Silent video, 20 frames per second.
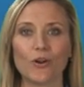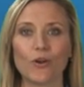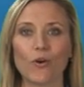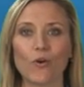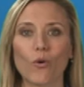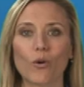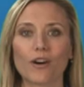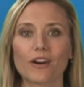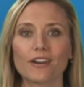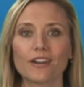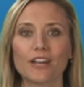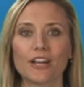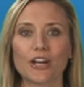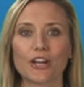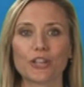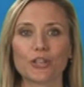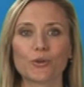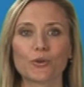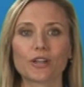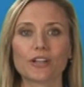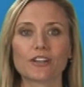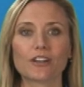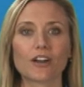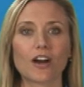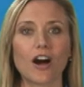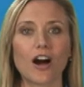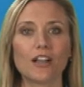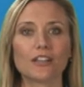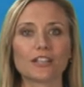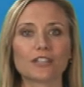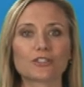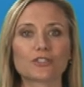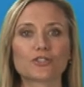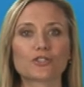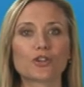or you can call us